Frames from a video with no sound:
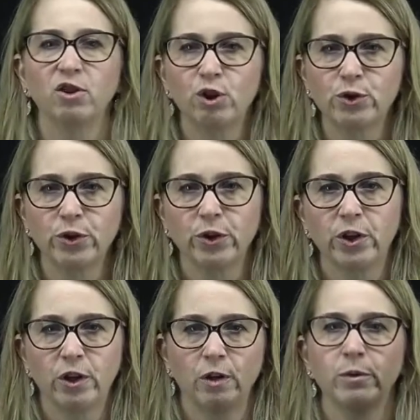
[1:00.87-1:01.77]
look
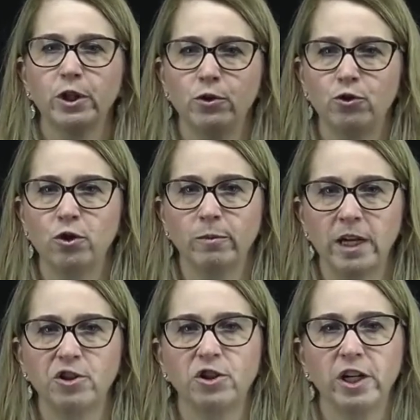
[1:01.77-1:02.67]
circular, but use your
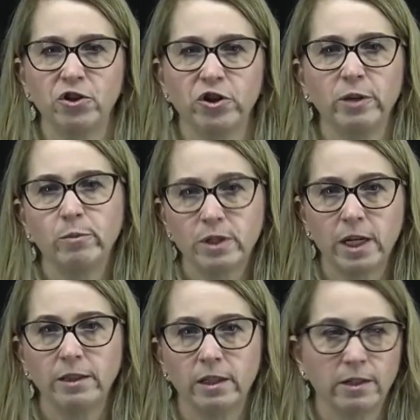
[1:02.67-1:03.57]
imagination and
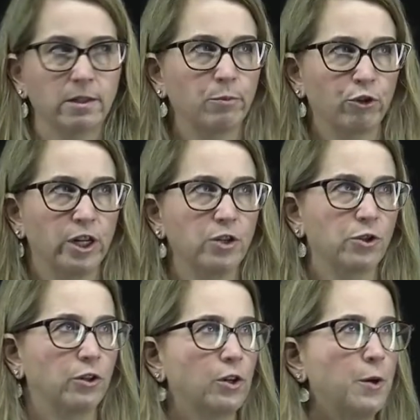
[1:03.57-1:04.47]
pretend that it's a pretty
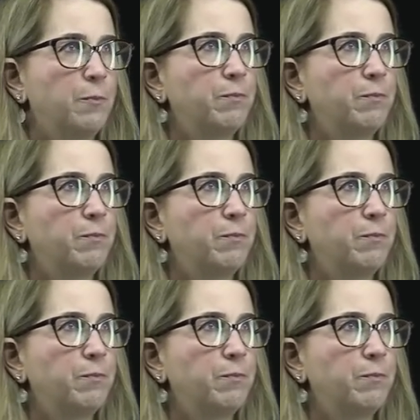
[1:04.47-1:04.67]
circle.